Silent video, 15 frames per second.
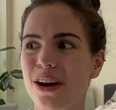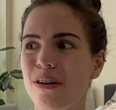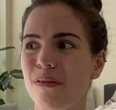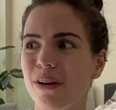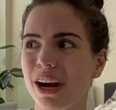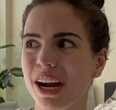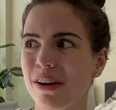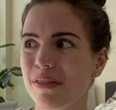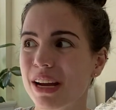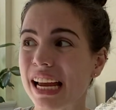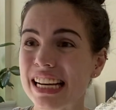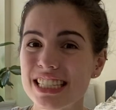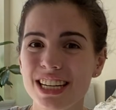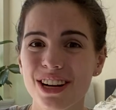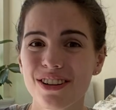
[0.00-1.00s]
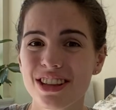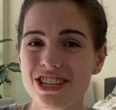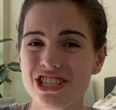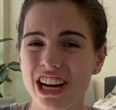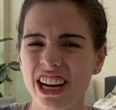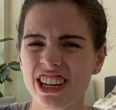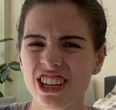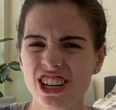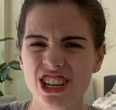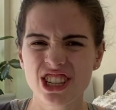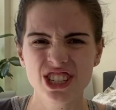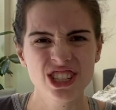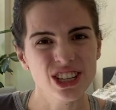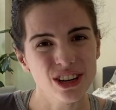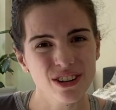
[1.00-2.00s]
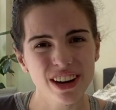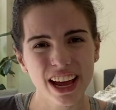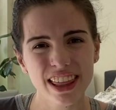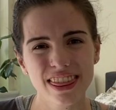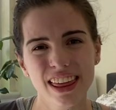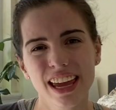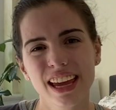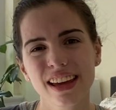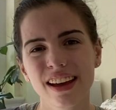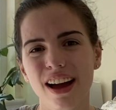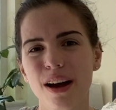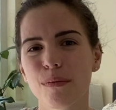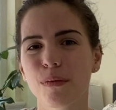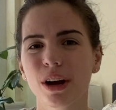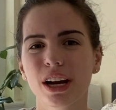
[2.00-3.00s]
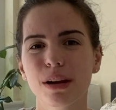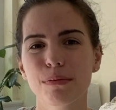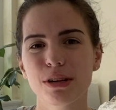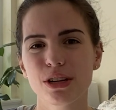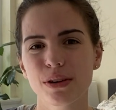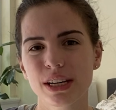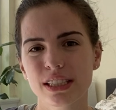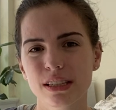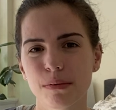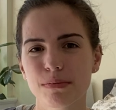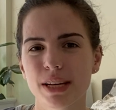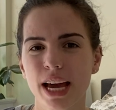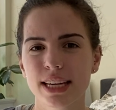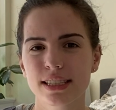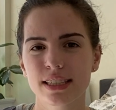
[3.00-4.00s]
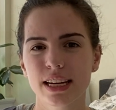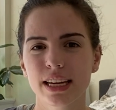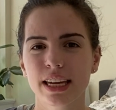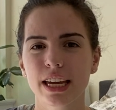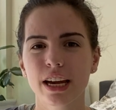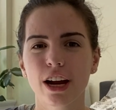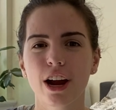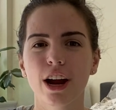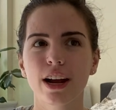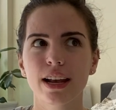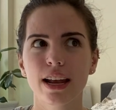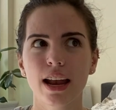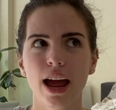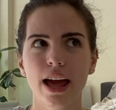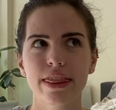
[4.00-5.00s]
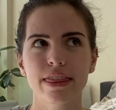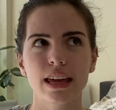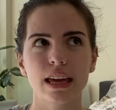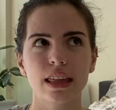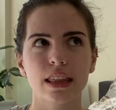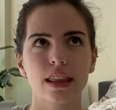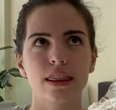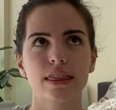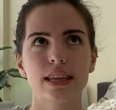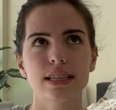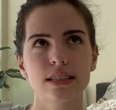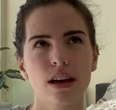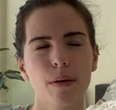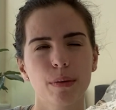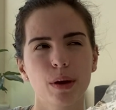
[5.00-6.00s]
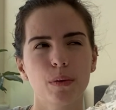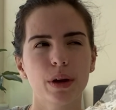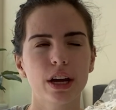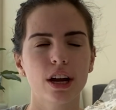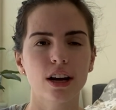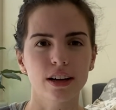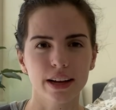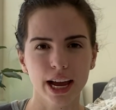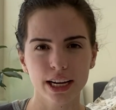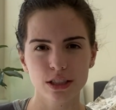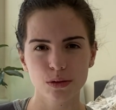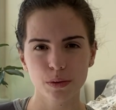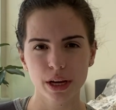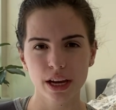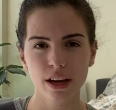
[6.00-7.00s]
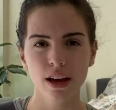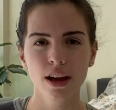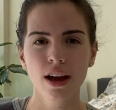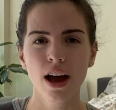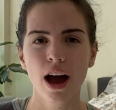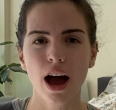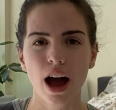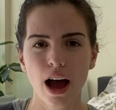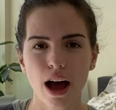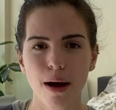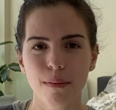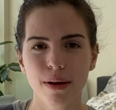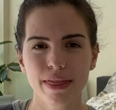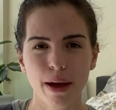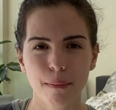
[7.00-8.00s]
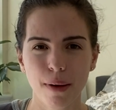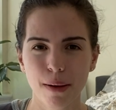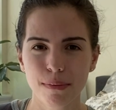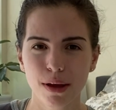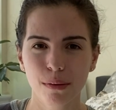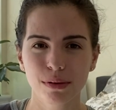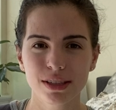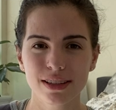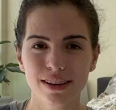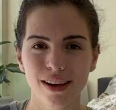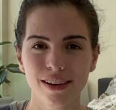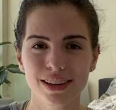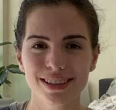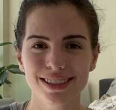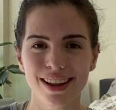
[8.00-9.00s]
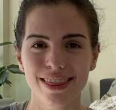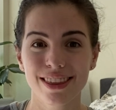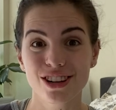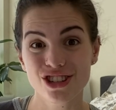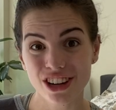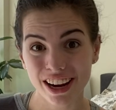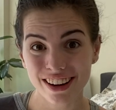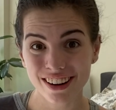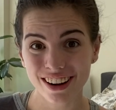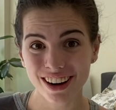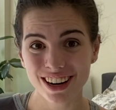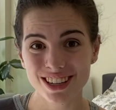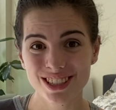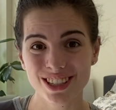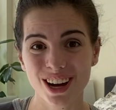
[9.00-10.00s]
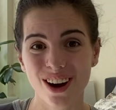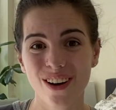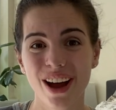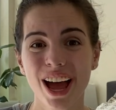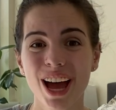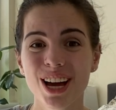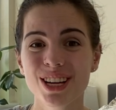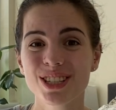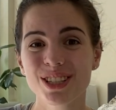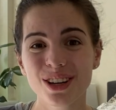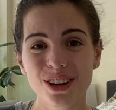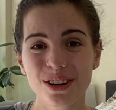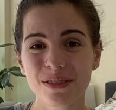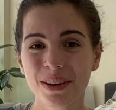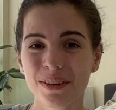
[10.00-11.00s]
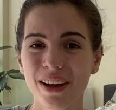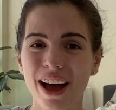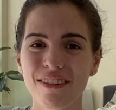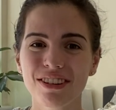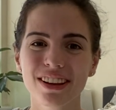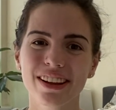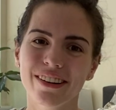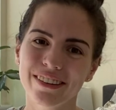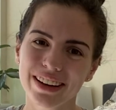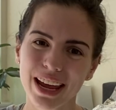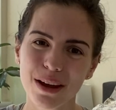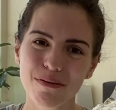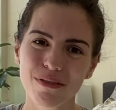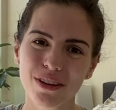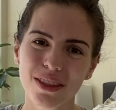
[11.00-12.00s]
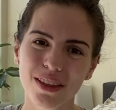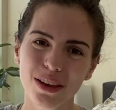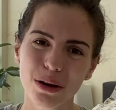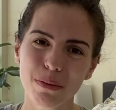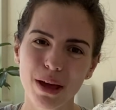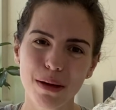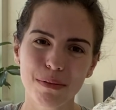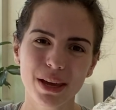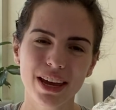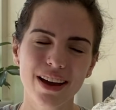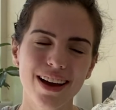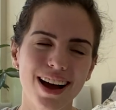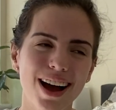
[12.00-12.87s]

We get to know the gender soon, I think. We're gonna be doing some testing here, I think this coming week or next week. That might be able to tell us the gender. So soon we will have a little name for the little baby.